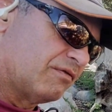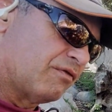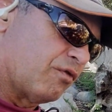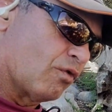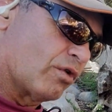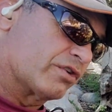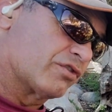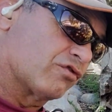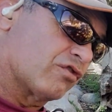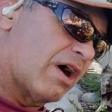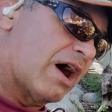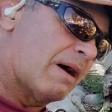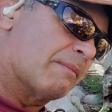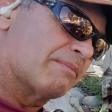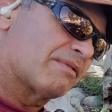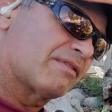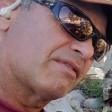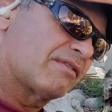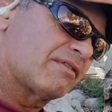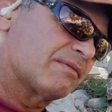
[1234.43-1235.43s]
4
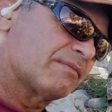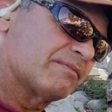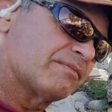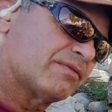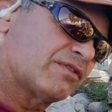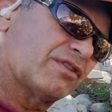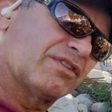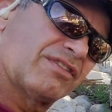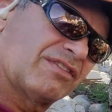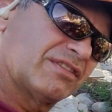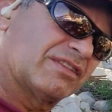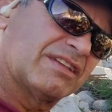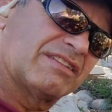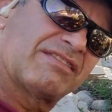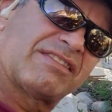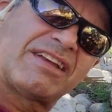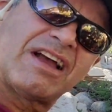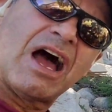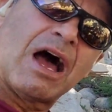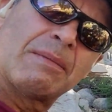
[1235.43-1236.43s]
drops. This
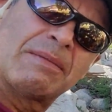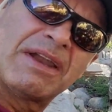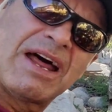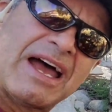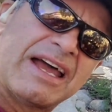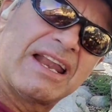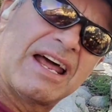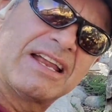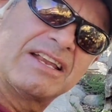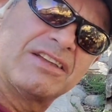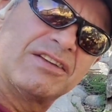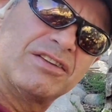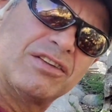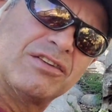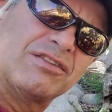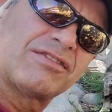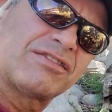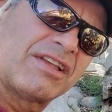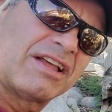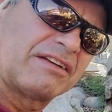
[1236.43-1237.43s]
common iodine you'd
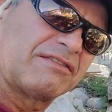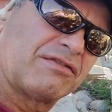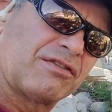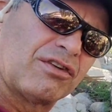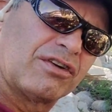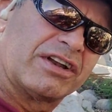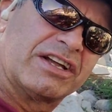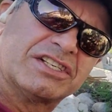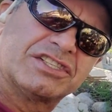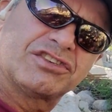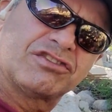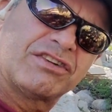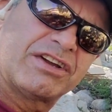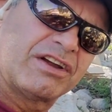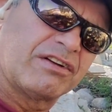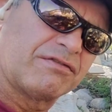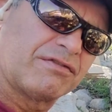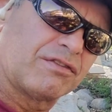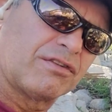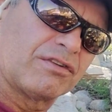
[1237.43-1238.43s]
use like for an injury
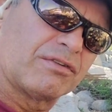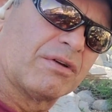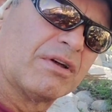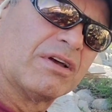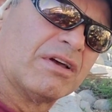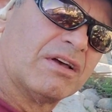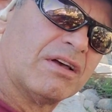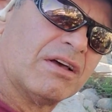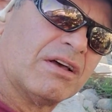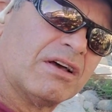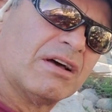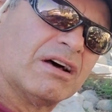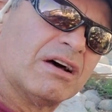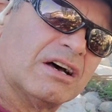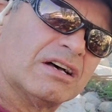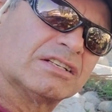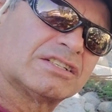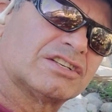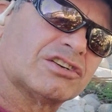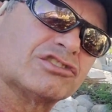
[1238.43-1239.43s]
or for
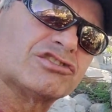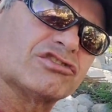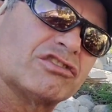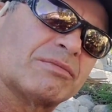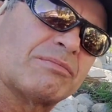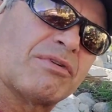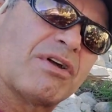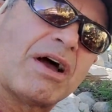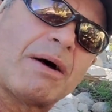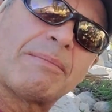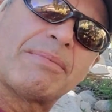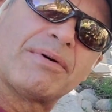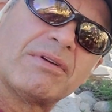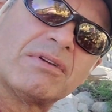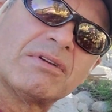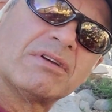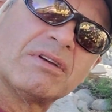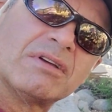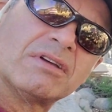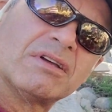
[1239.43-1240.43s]
surgery prep.
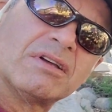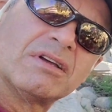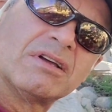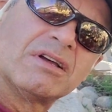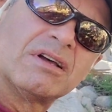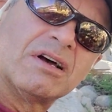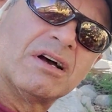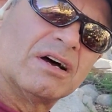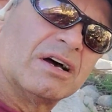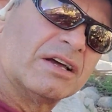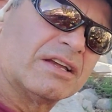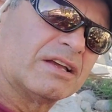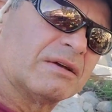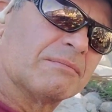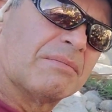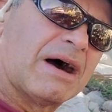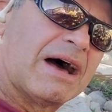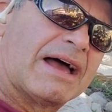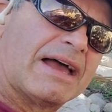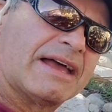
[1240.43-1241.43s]
You
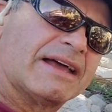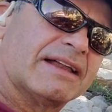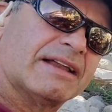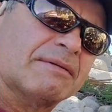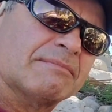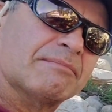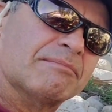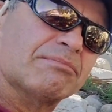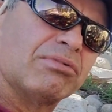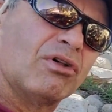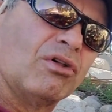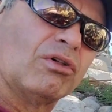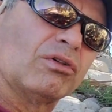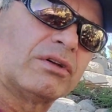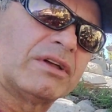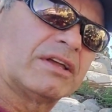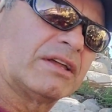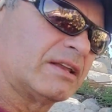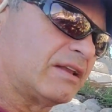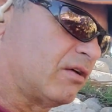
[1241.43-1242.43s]
can buy it in bulk,
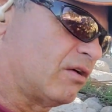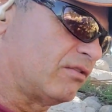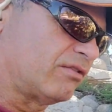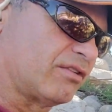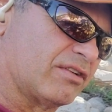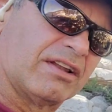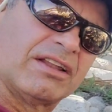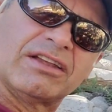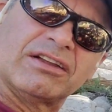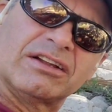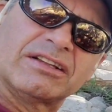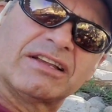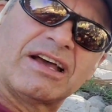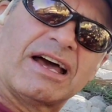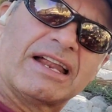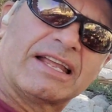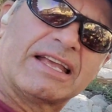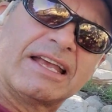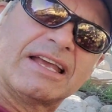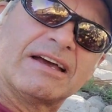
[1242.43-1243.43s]
and also in little
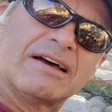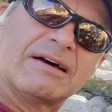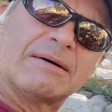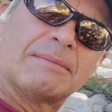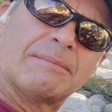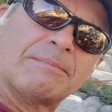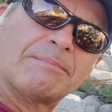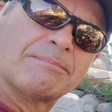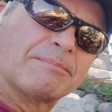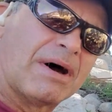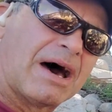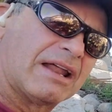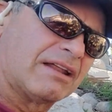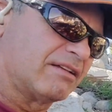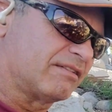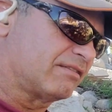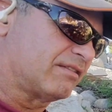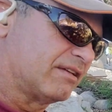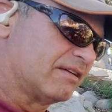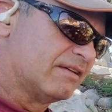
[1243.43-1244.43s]
tiny
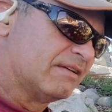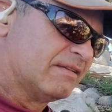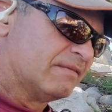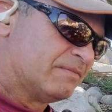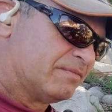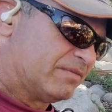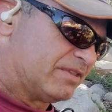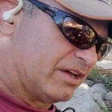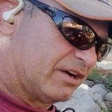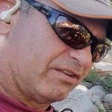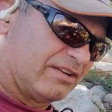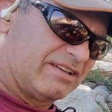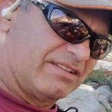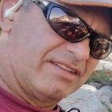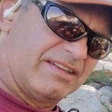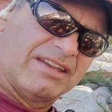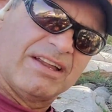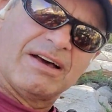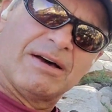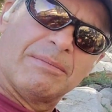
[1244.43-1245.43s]
bottles that are
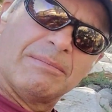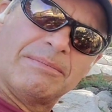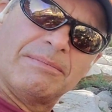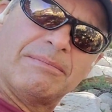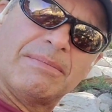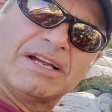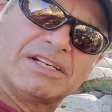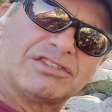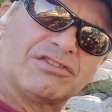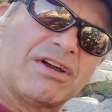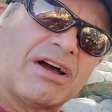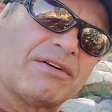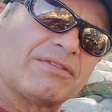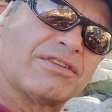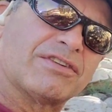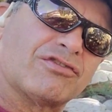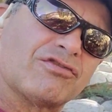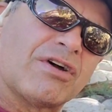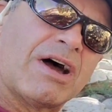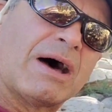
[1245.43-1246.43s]
easy to measure out
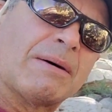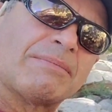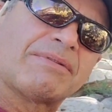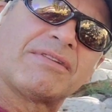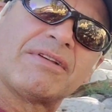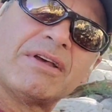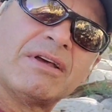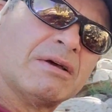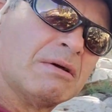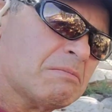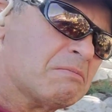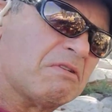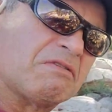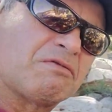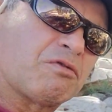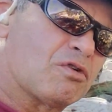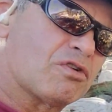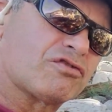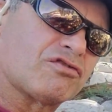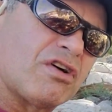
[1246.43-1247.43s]
the drops. The
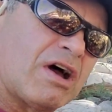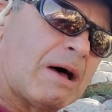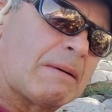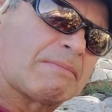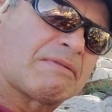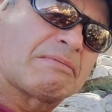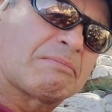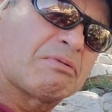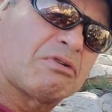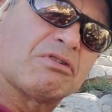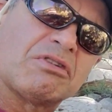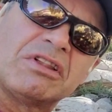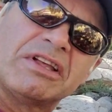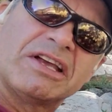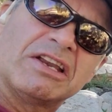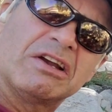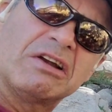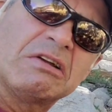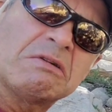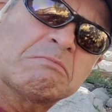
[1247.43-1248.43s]
4 drops per
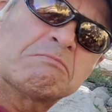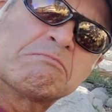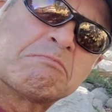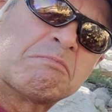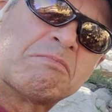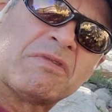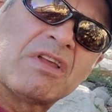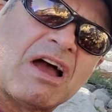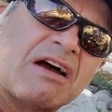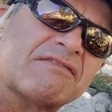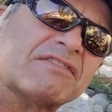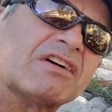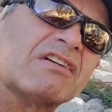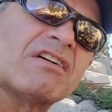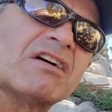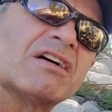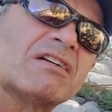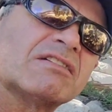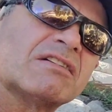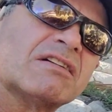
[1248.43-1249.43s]
liter. I've been